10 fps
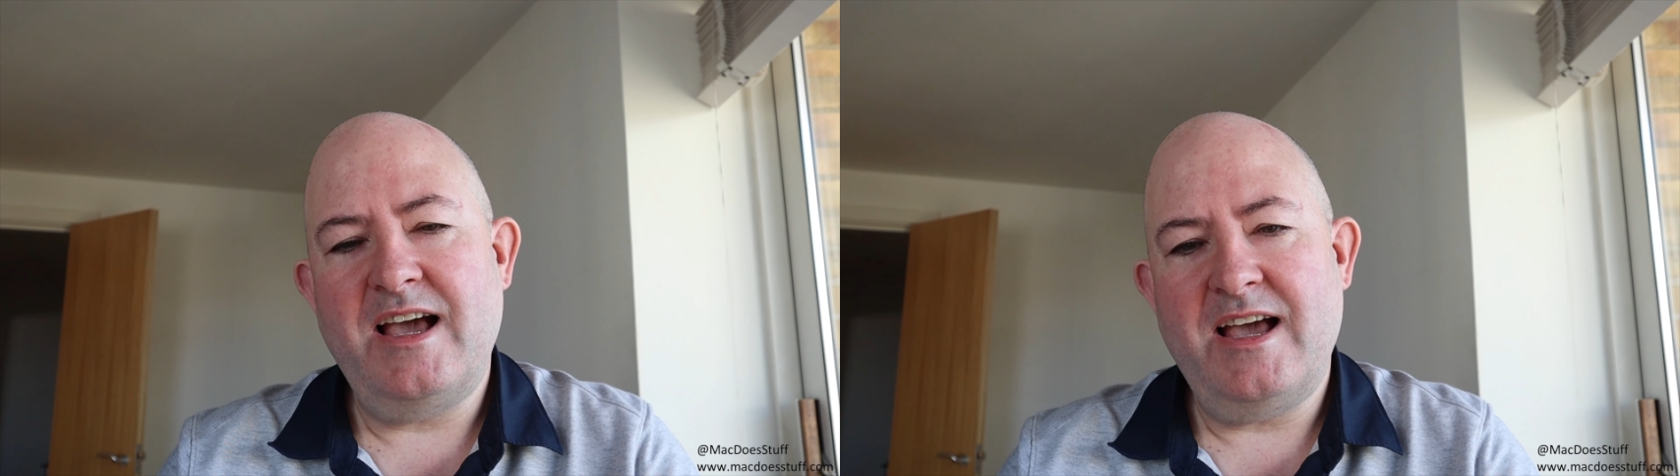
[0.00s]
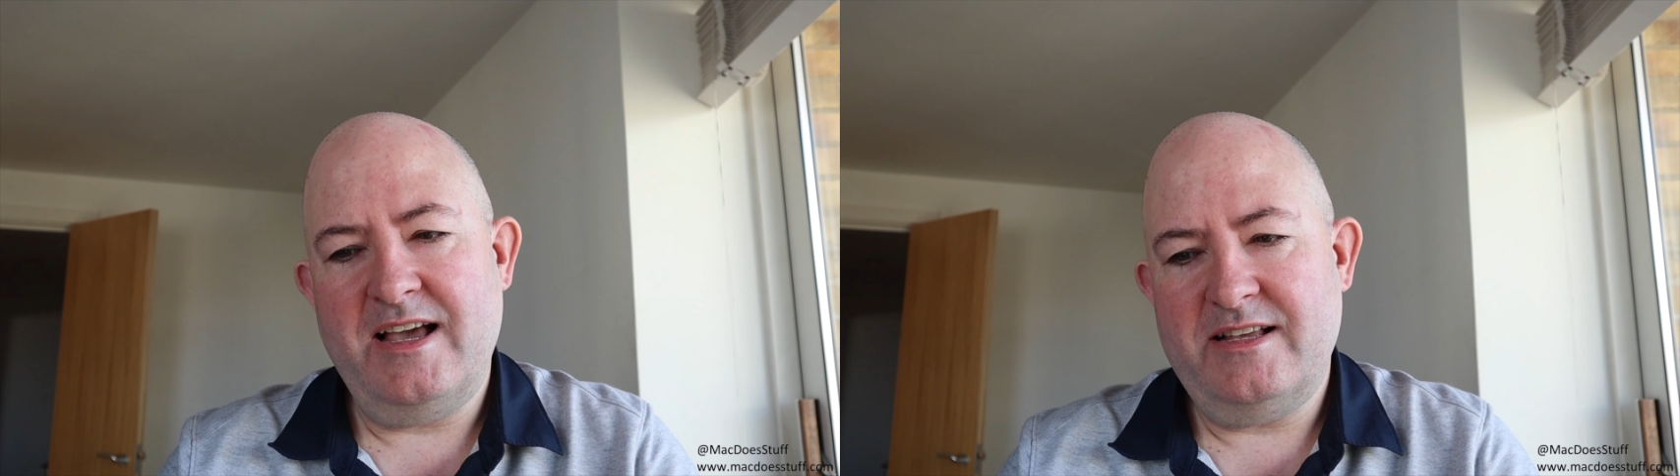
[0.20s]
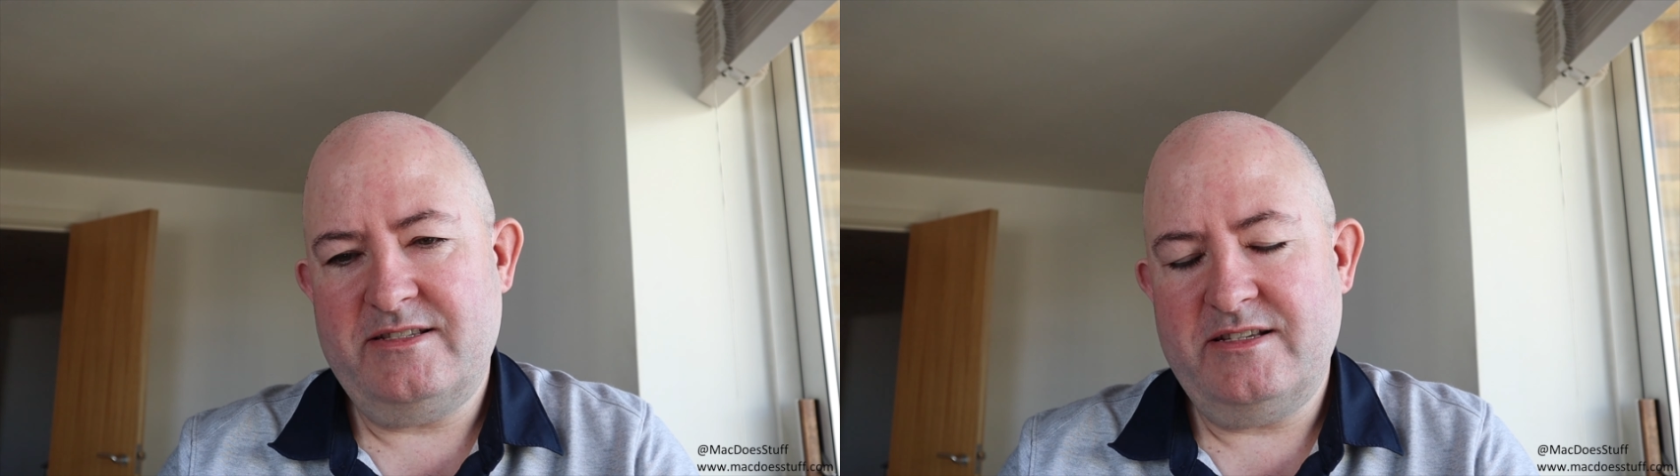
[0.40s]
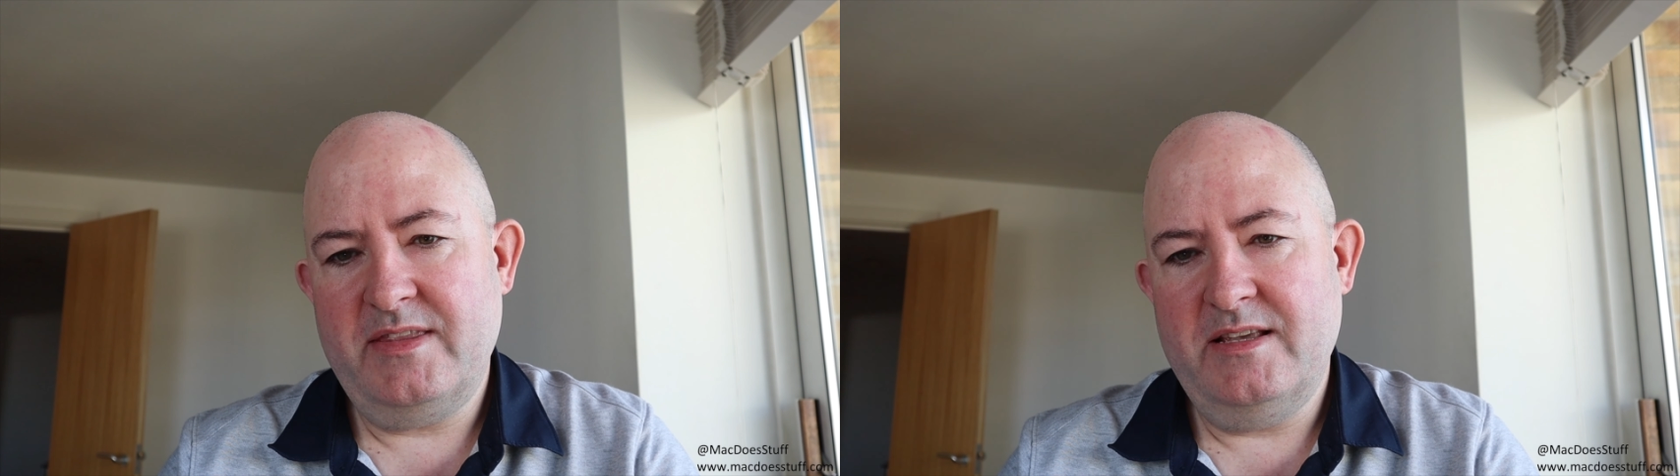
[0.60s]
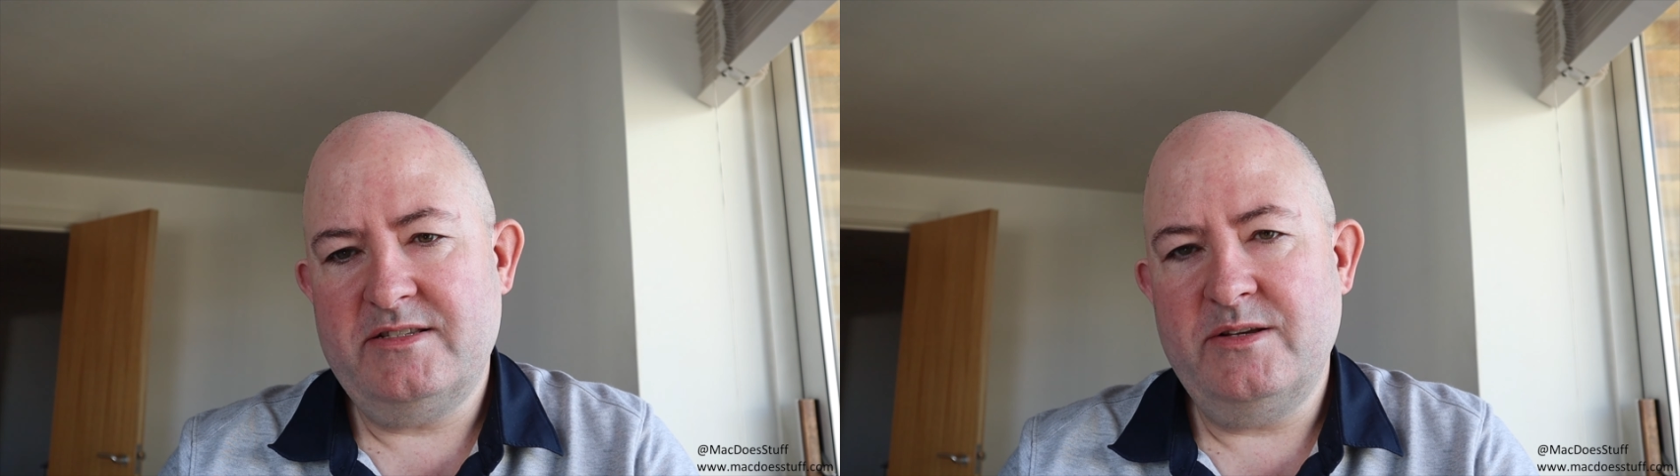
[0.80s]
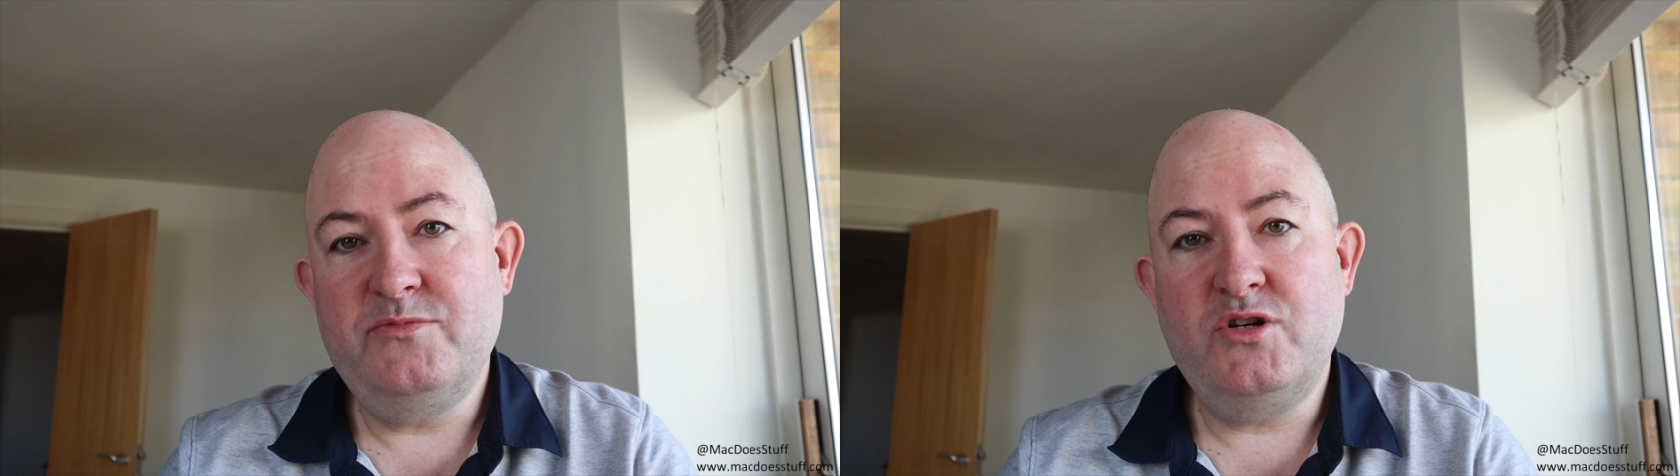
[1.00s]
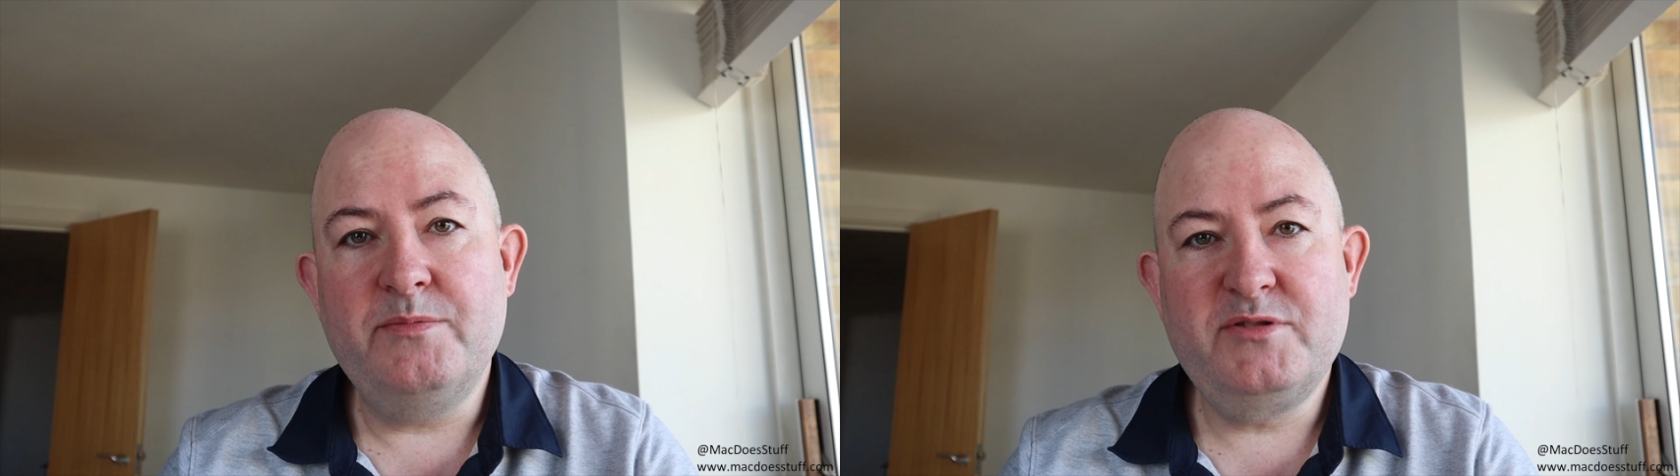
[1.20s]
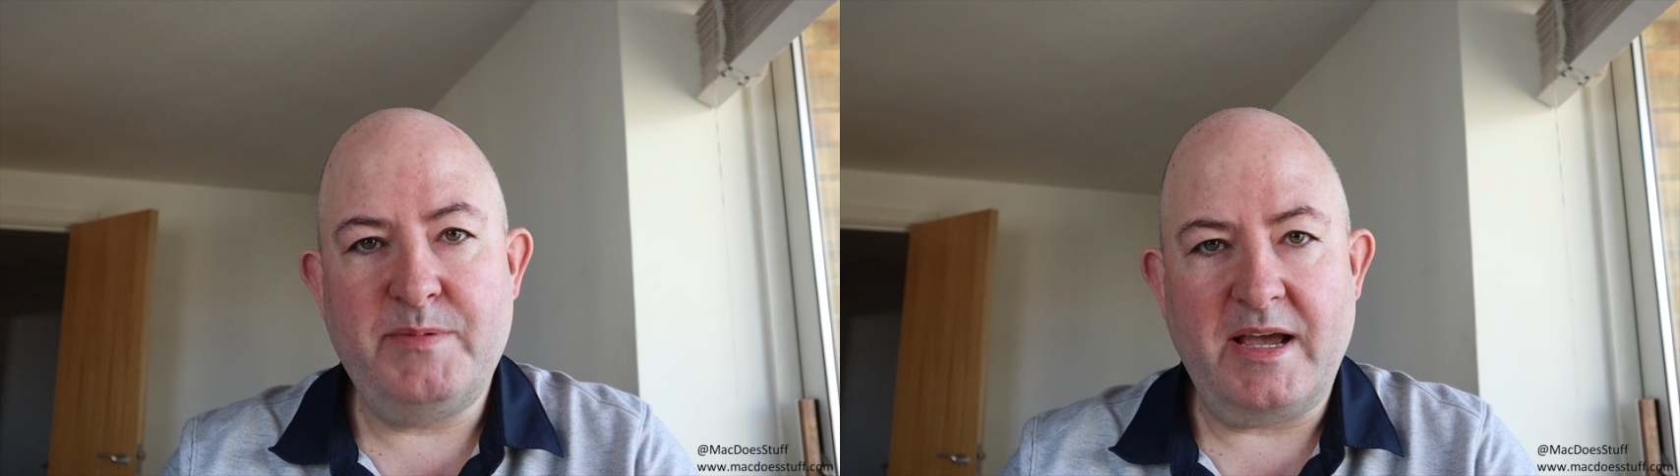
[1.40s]
at some
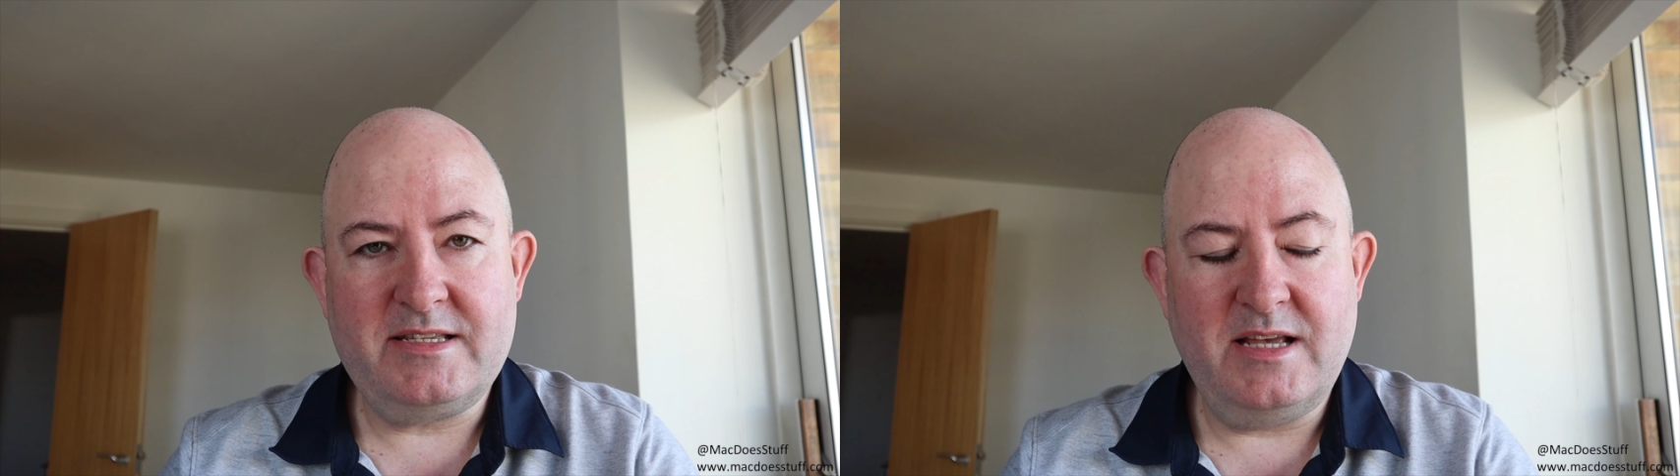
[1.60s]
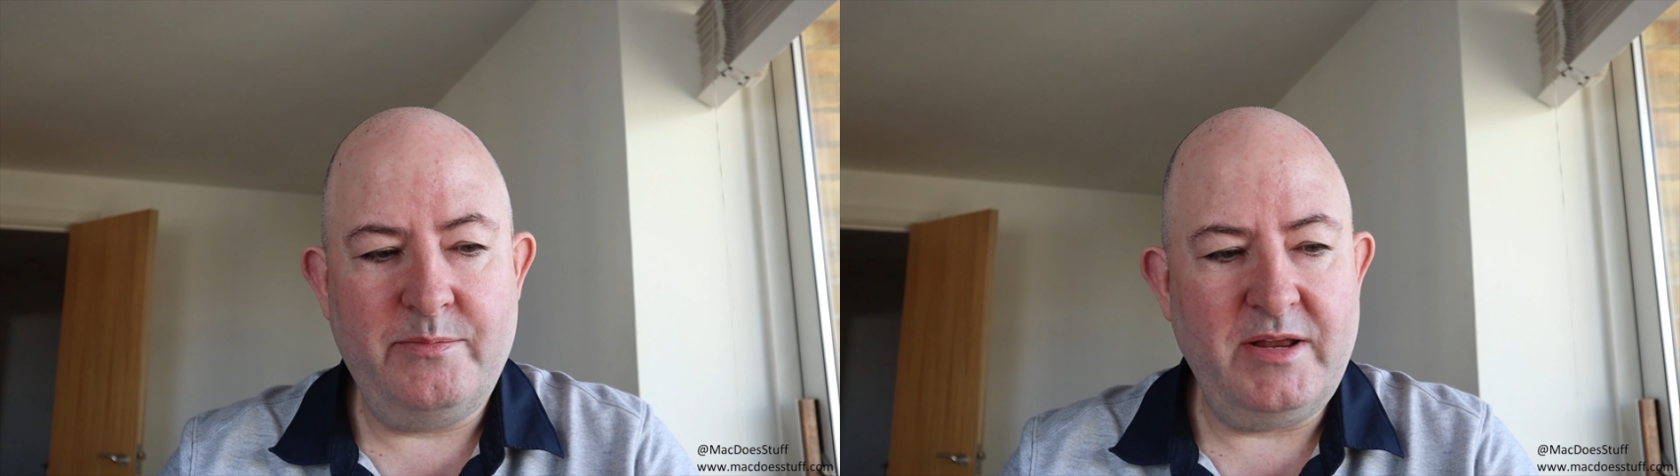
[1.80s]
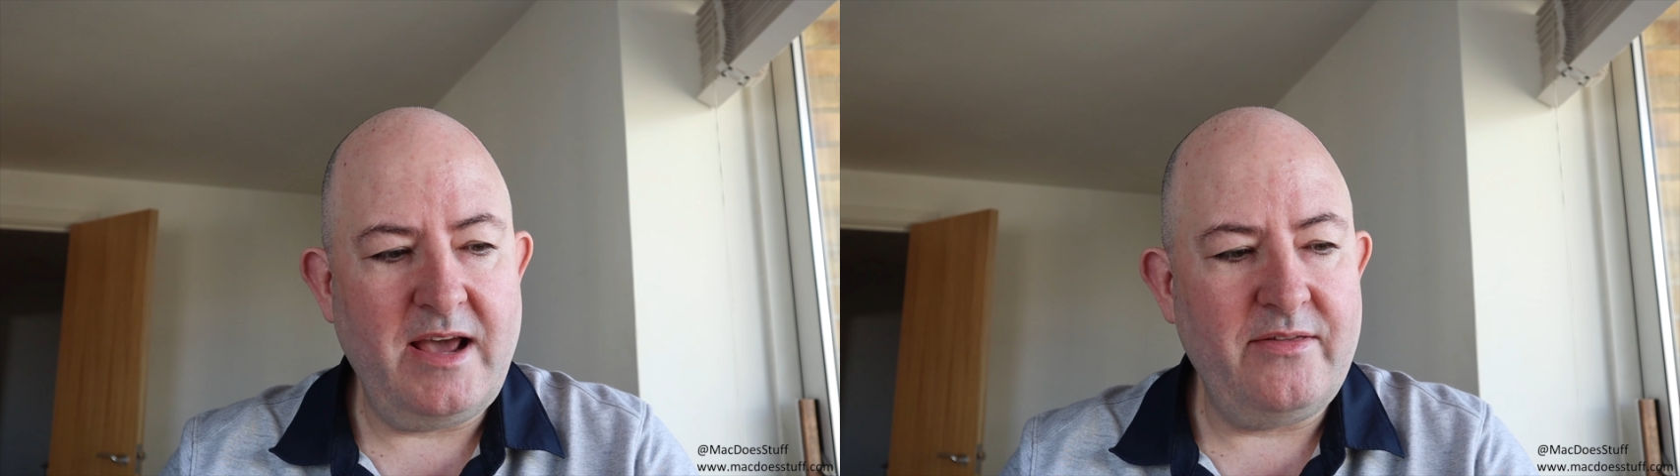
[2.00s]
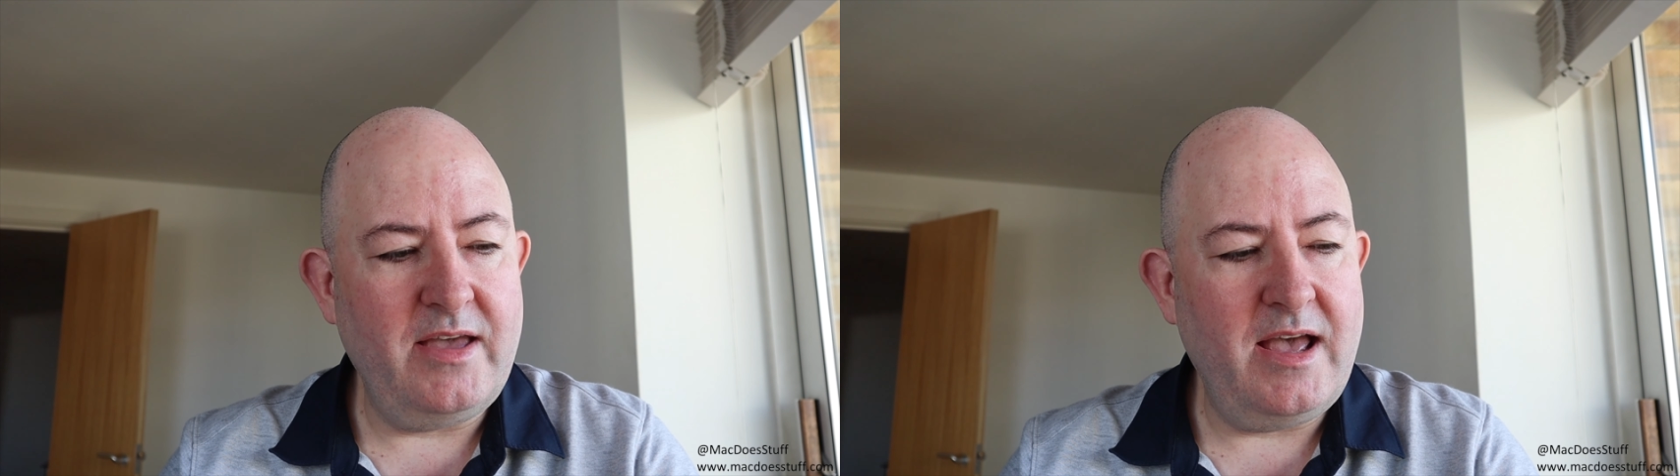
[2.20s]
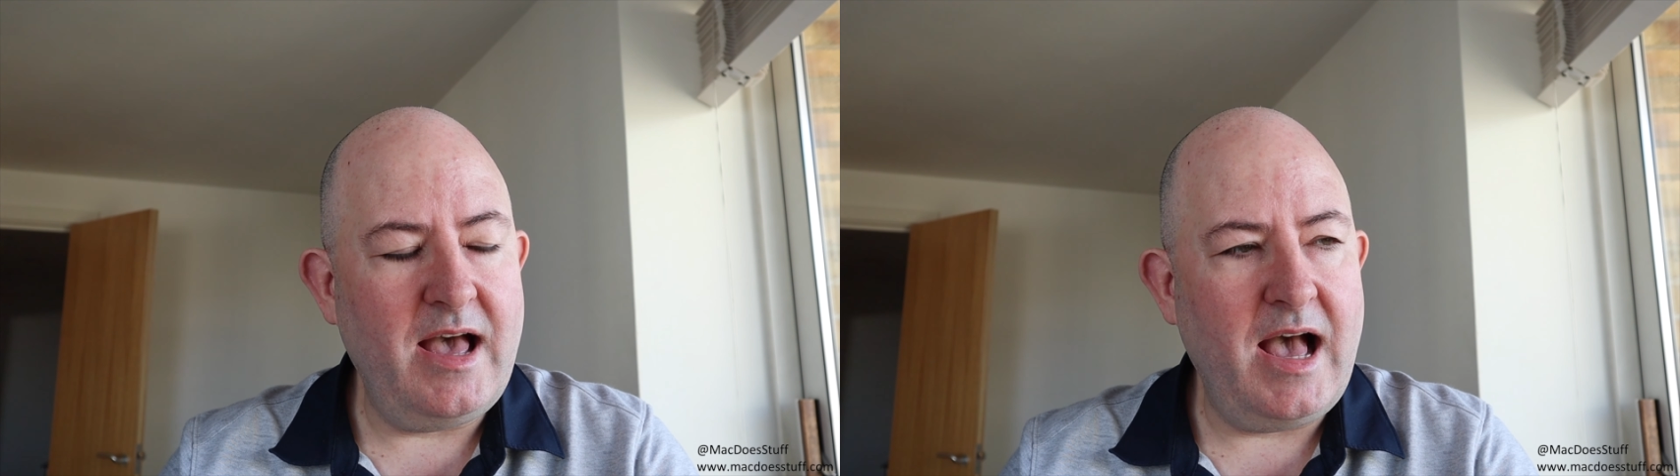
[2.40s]
job specs that have been out there,